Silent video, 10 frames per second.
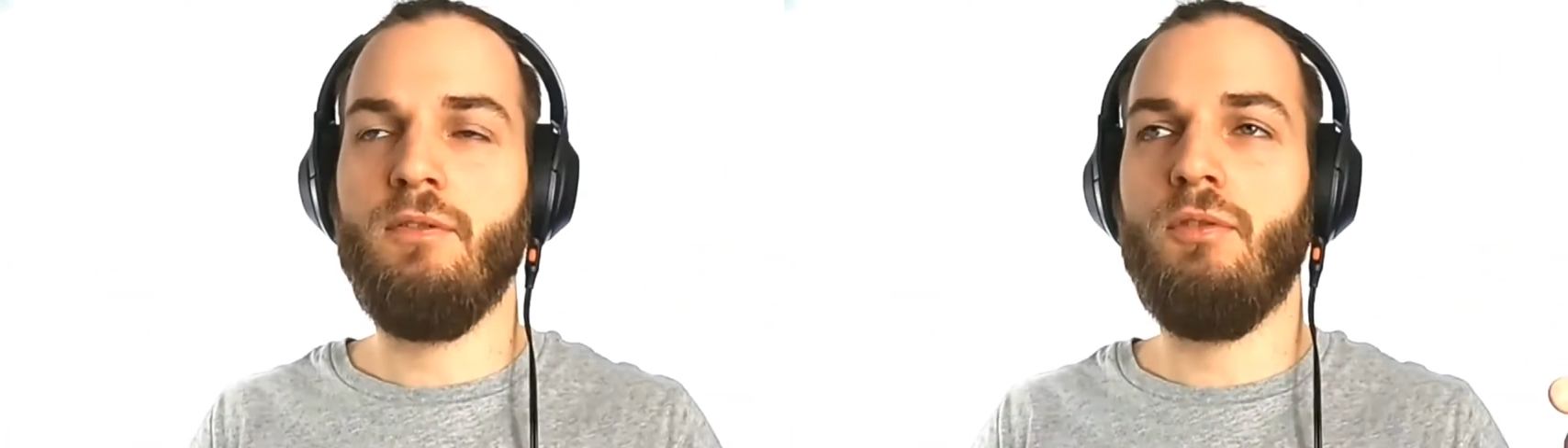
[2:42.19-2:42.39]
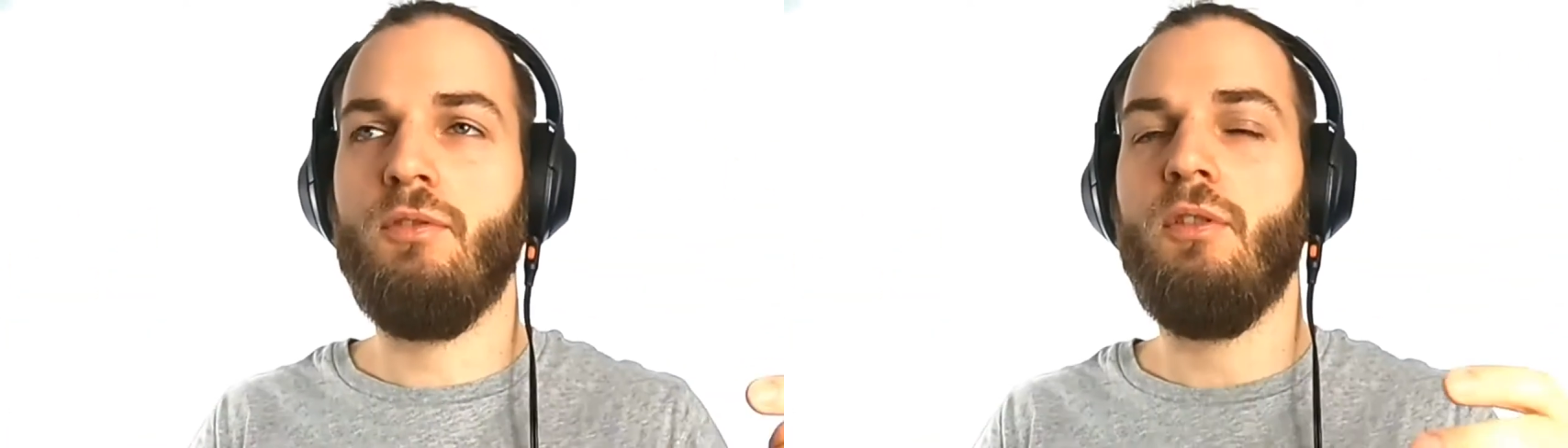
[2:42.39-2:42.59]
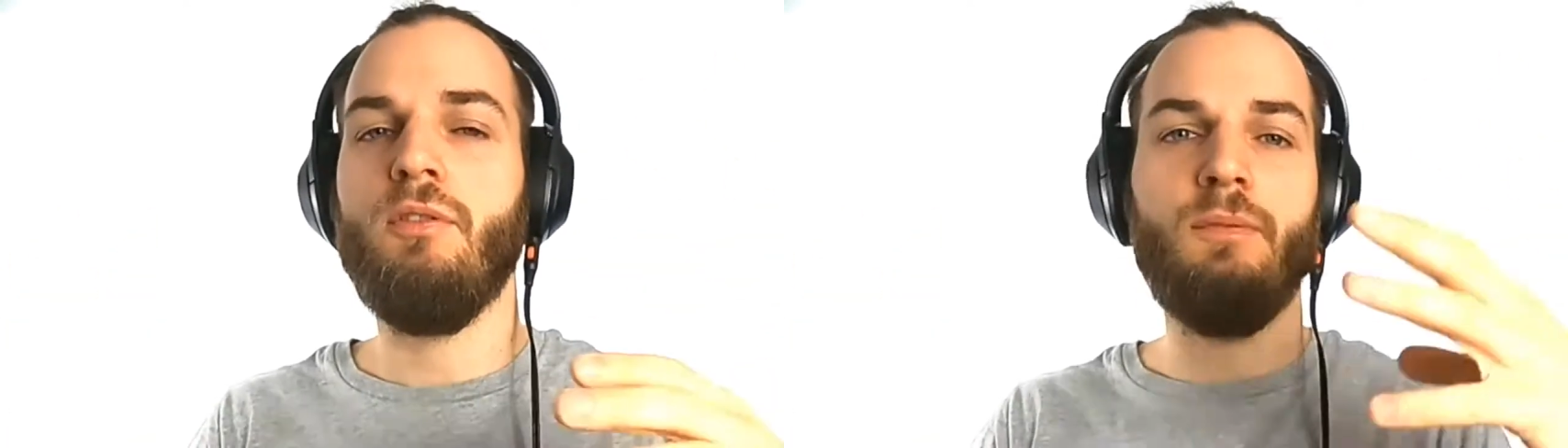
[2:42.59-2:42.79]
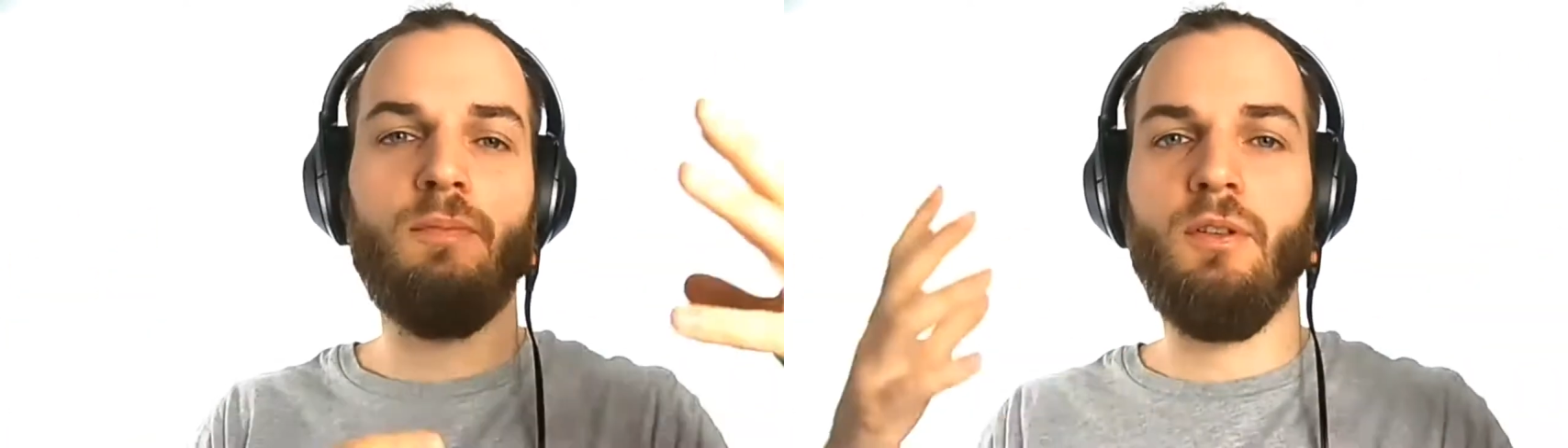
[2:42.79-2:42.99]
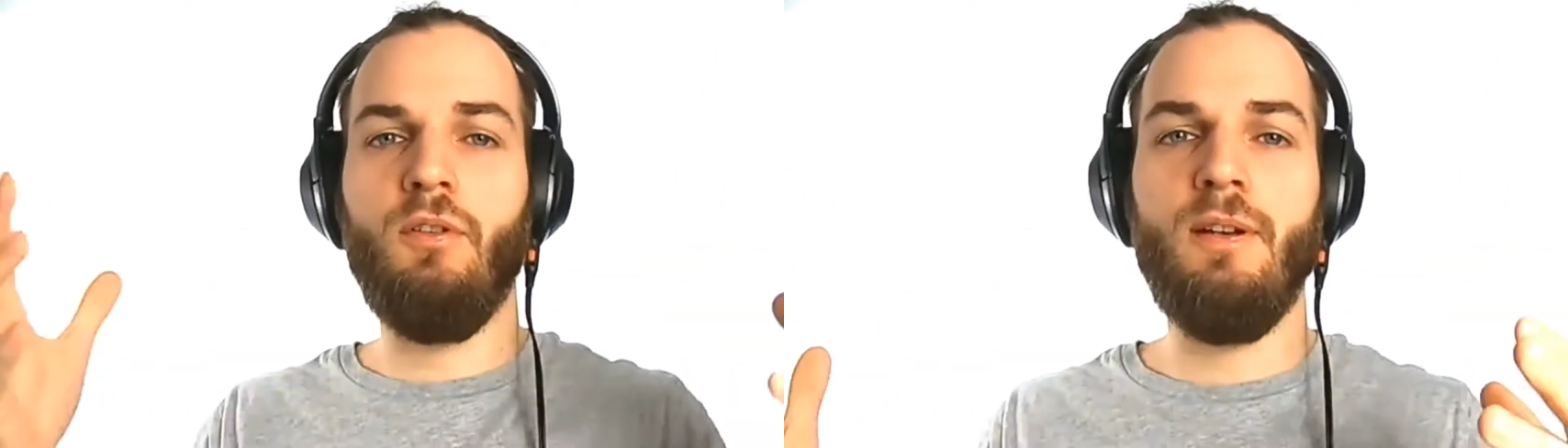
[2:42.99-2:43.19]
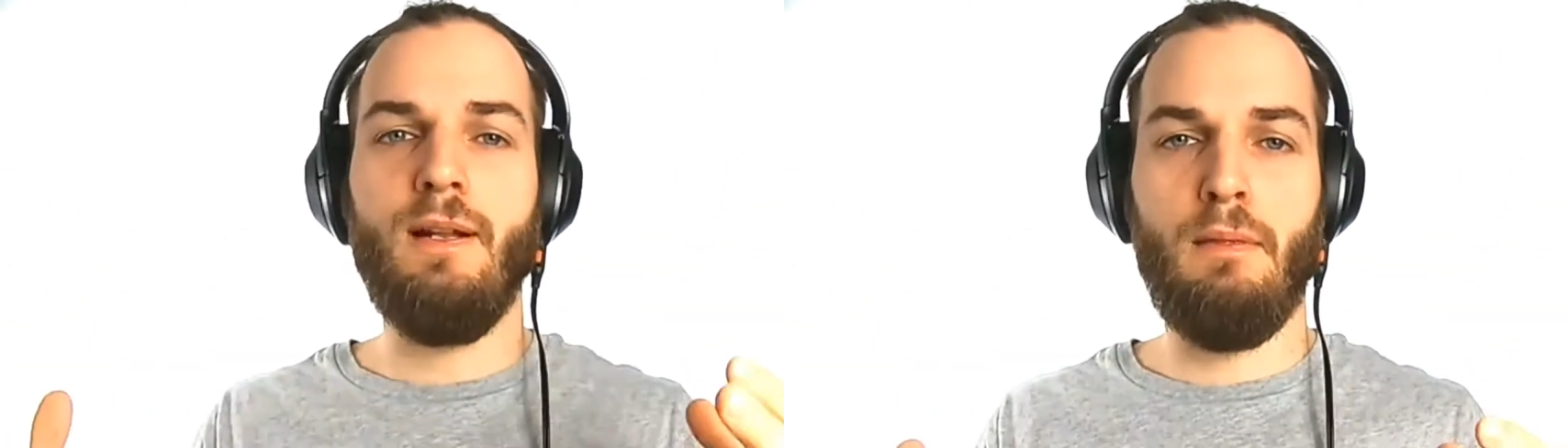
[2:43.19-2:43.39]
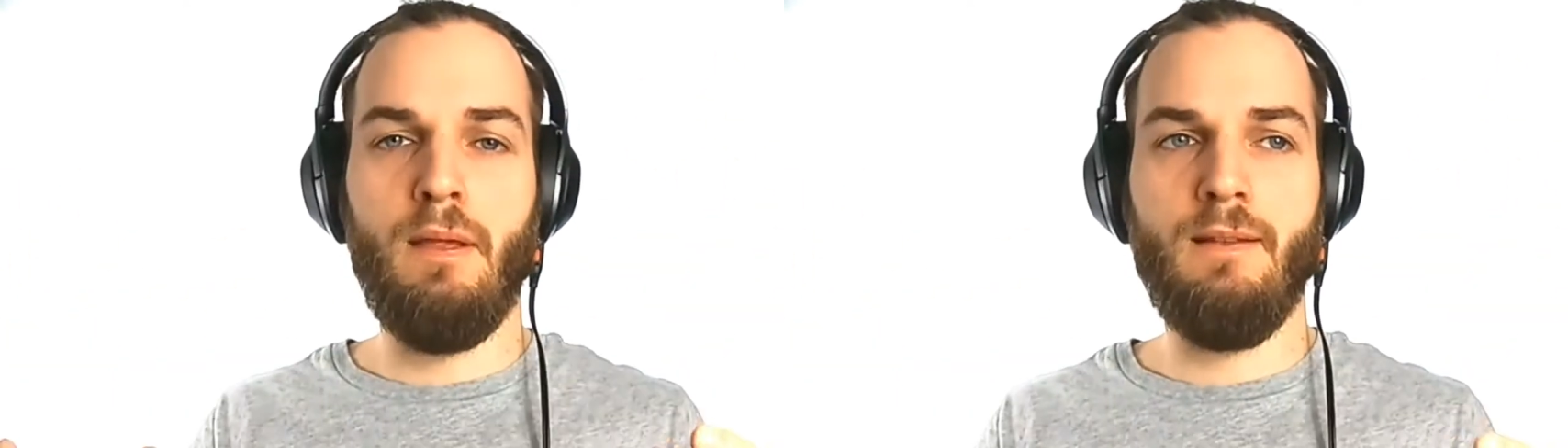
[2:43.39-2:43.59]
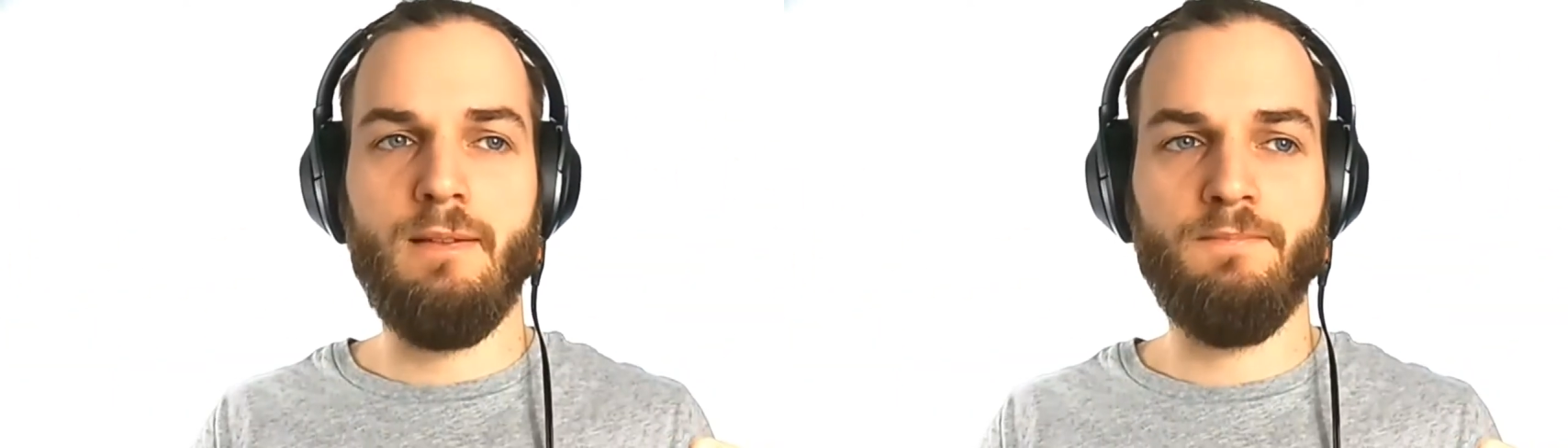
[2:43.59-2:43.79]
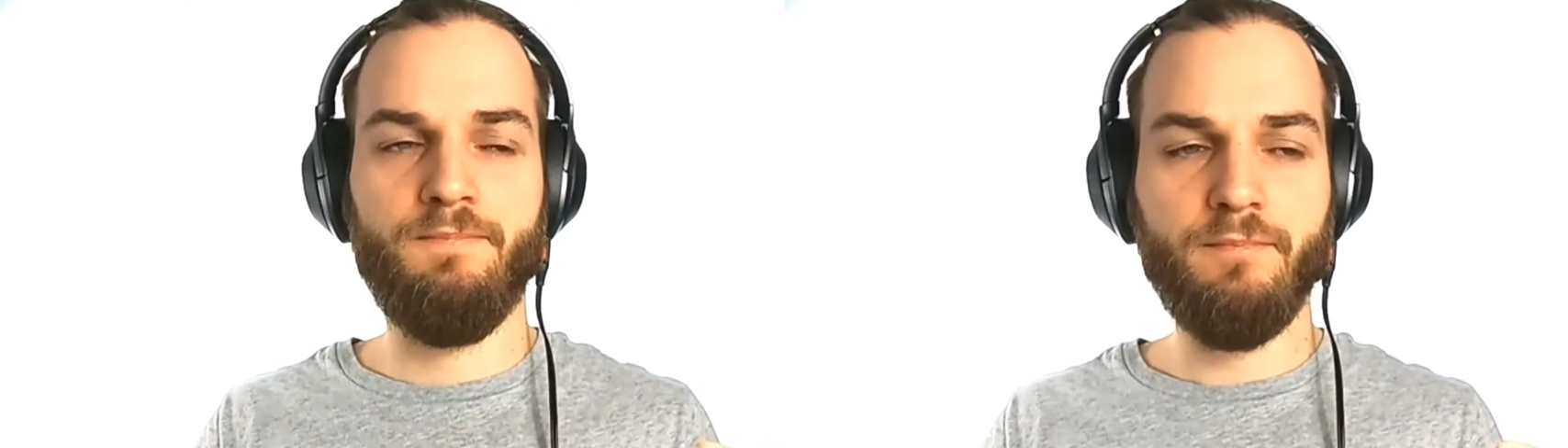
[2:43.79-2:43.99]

or entrepreneurial things.